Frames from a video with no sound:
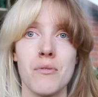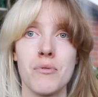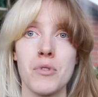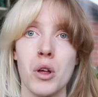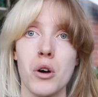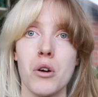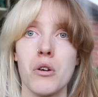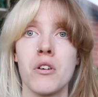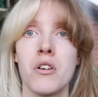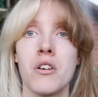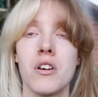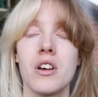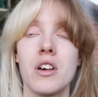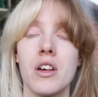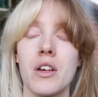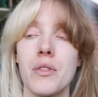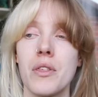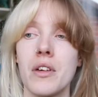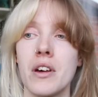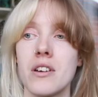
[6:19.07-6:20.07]
vlog
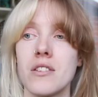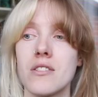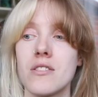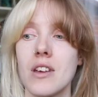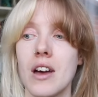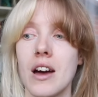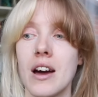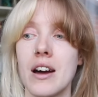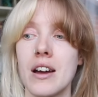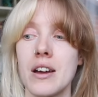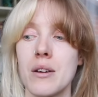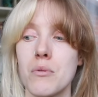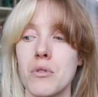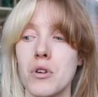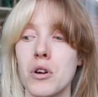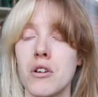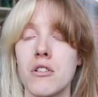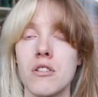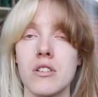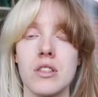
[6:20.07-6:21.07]
that I am
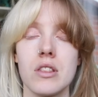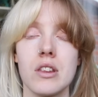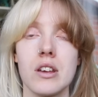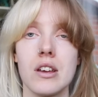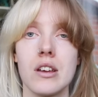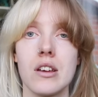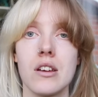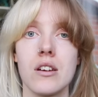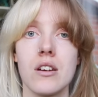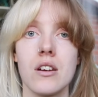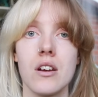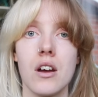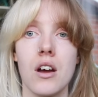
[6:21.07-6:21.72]
currently